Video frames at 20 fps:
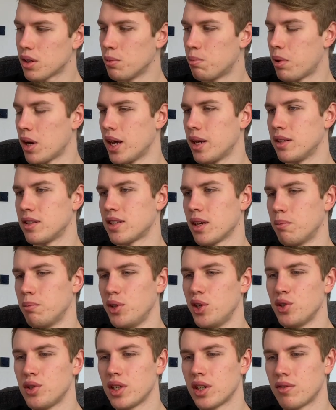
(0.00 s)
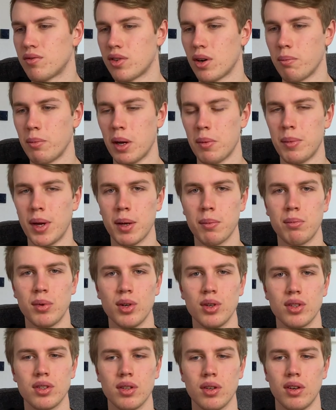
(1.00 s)
play some music from my
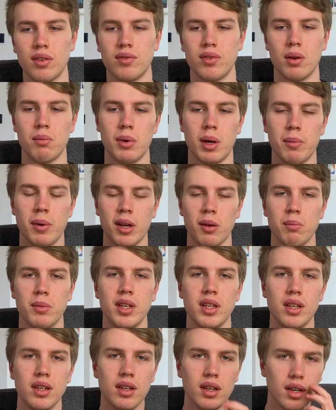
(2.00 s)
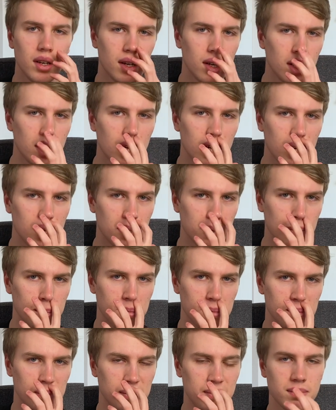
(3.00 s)
MacBook or from my Mac Mini,
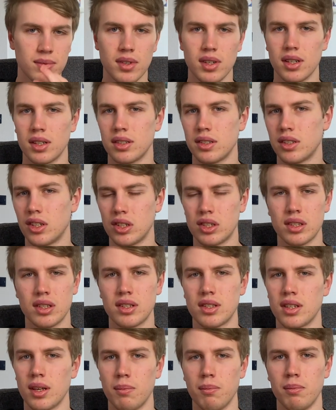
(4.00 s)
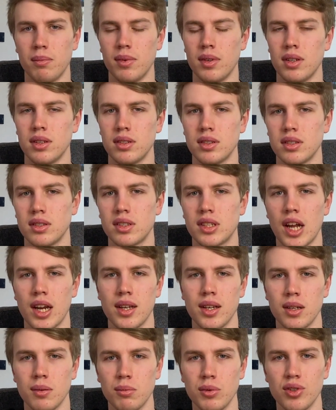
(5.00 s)
just some
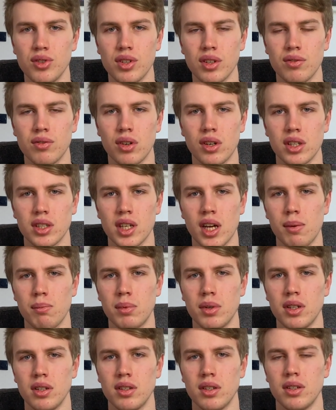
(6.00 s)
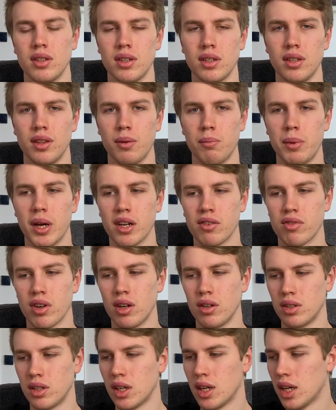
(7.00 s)
studying music, for example, in the
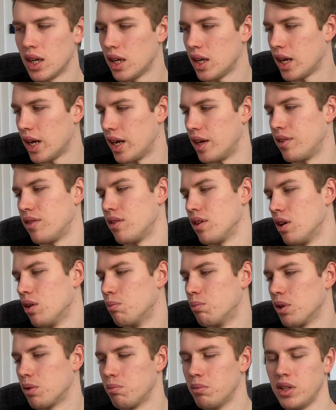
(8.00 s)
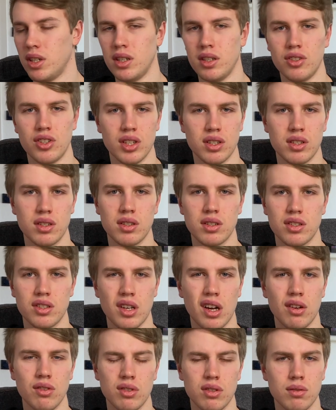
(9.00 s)
background, and the HomePod Mini just
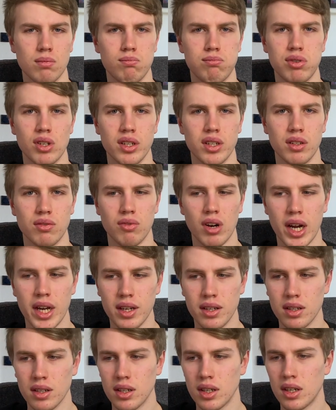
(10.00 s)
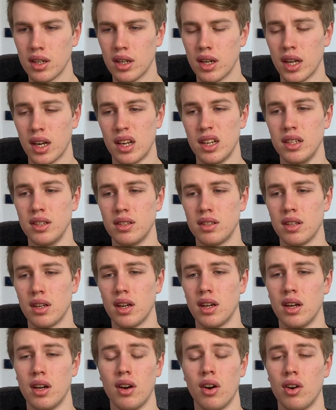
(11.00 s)
sounds pretty great, at least,
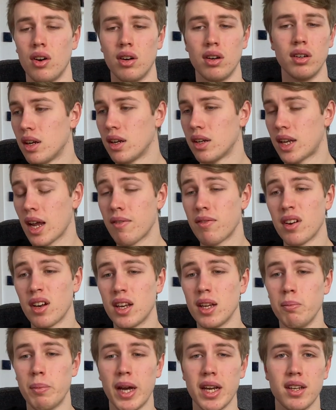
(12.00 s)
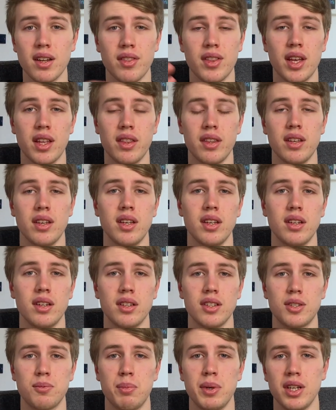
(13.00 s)
or definitely better than
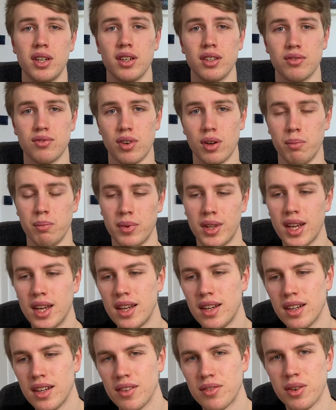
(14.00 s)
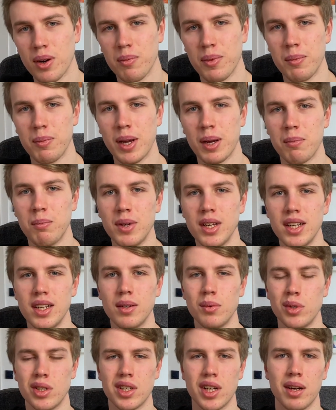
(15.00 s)
the speakers from from the Mac Mini,
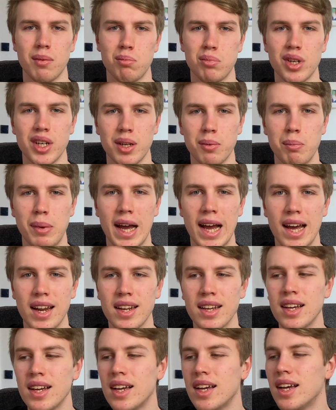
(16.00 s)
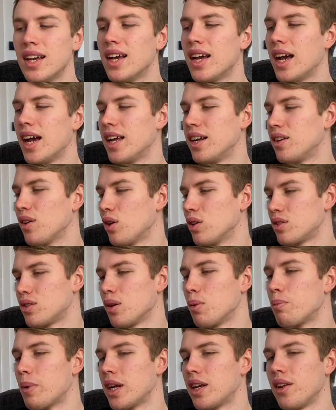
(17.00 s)
which are pretty bad, and
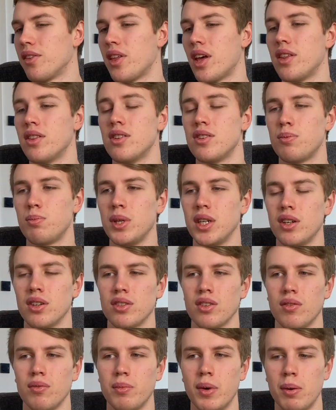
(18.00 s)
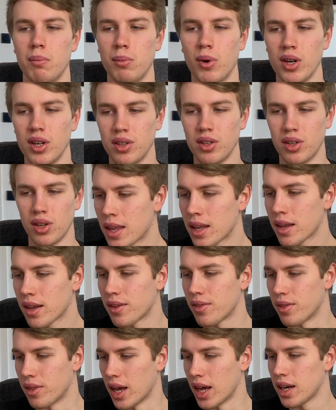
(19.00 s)
also better than the speakers of my monitor.
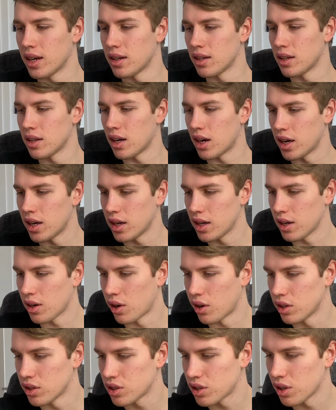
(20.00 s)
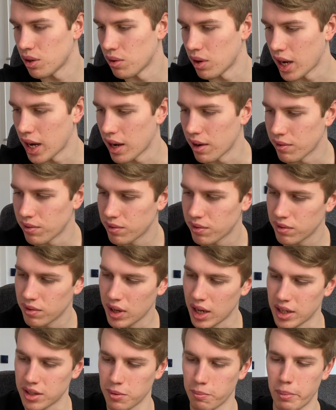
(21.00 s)
Then I also have,
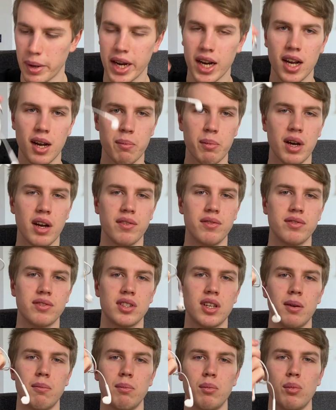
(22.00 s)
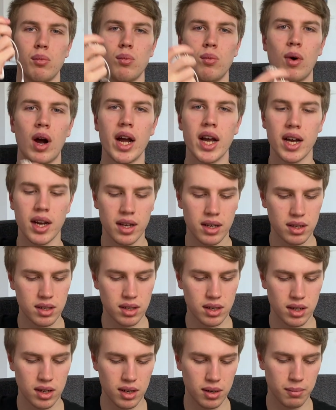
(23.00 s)
as a backup, have some wired
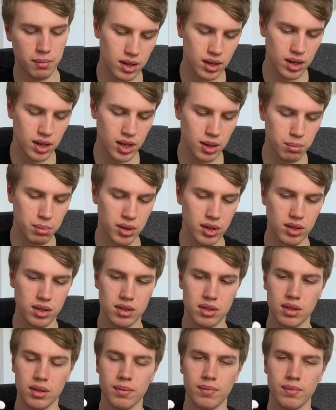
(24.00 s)
earpods